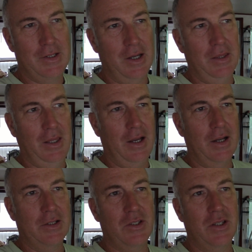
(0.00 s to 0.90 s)
10
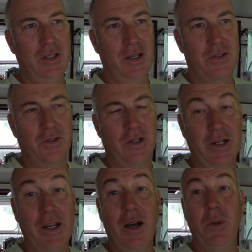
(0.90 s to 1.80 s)
locks
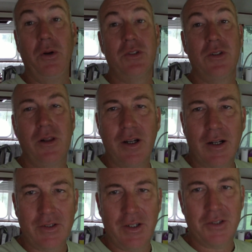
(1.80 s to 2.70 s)
yesterday. Now, most of the
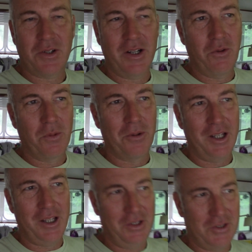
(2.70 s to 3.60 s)
locks yesterday were
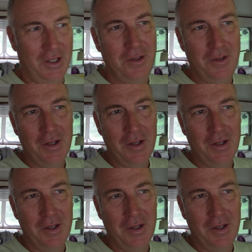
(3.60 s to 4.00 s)
pretty easy.